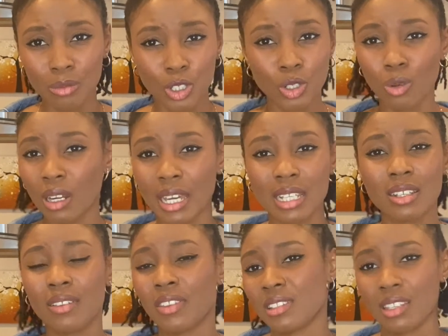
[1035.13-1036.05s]
You don't like
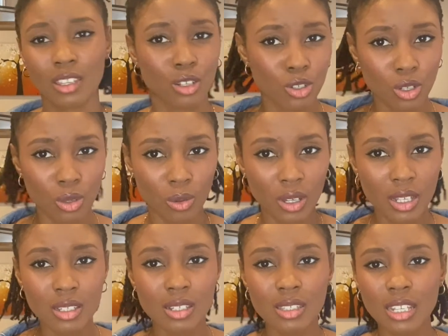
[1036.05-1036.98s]
certain things that they do. It's
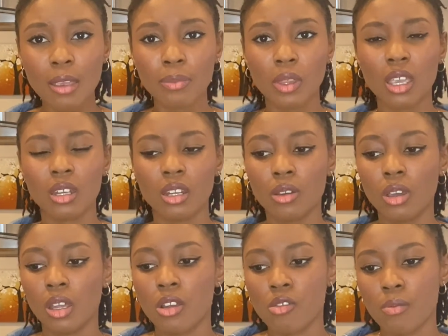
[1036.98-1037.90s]
the same thing in
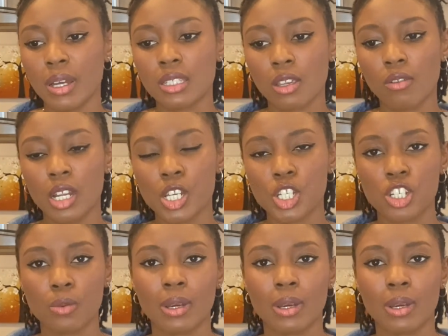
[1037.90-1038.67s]
a romantic relationship.